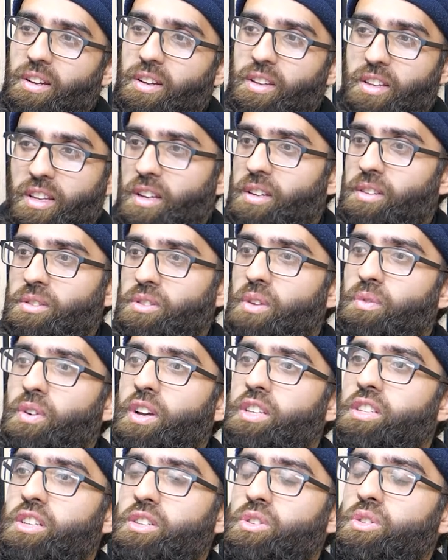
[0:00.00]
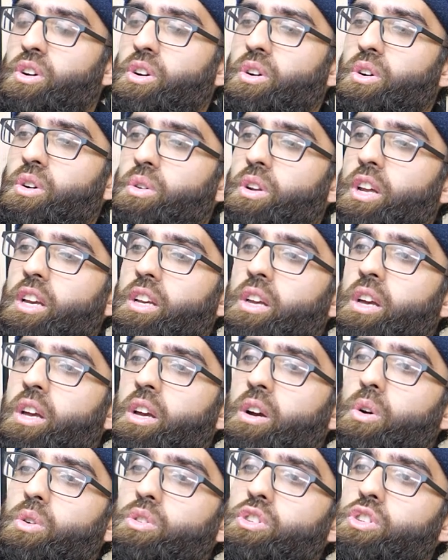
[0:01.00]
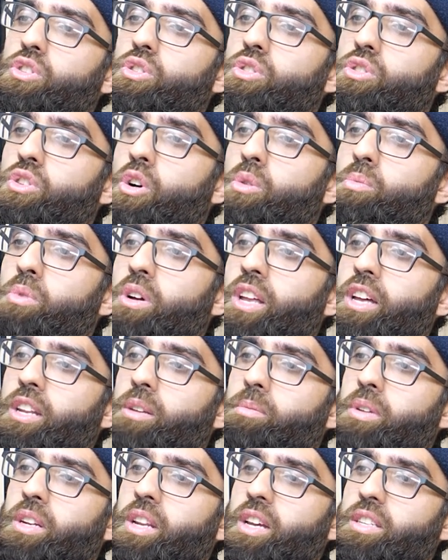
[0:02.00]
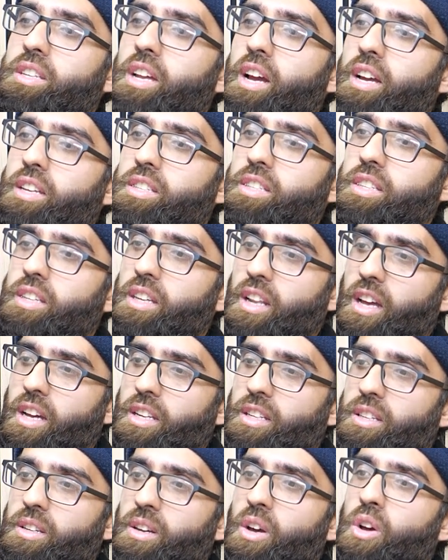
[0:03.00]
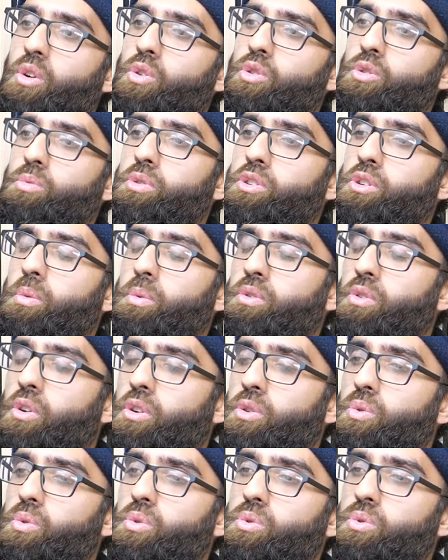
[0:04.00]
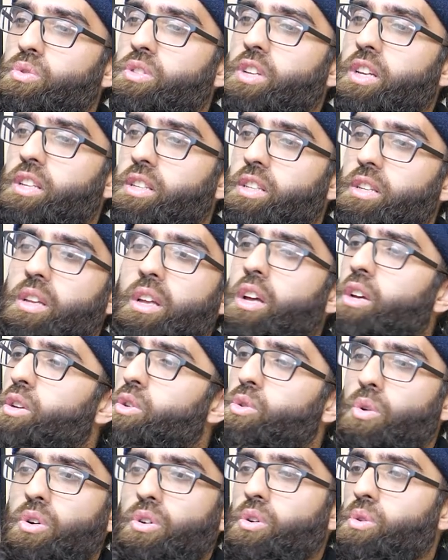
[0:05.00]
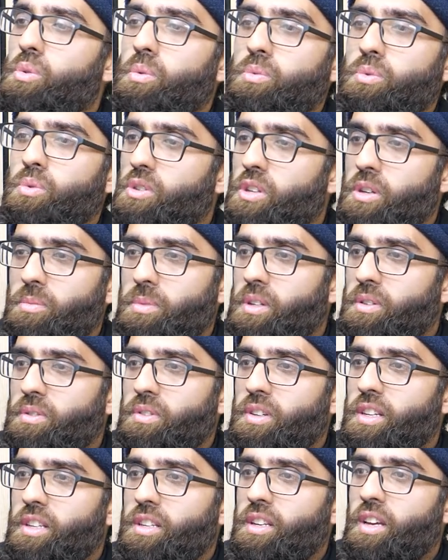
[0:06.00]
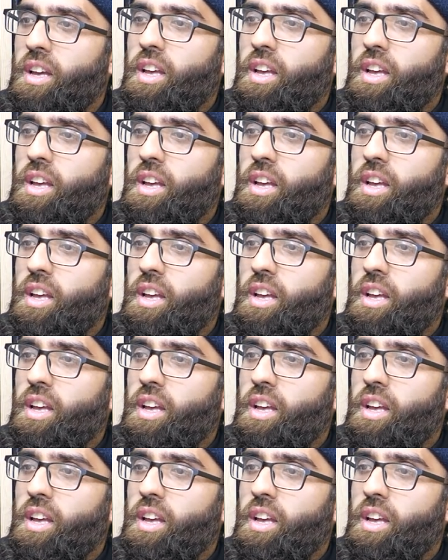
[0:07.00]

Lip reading: Yeah. So if I said to you, I go like, oh, did you know Maulana Manazi Ahsan Gilani, who predominantly wrote in Urdu, said, you won't know who I'm talking about, right?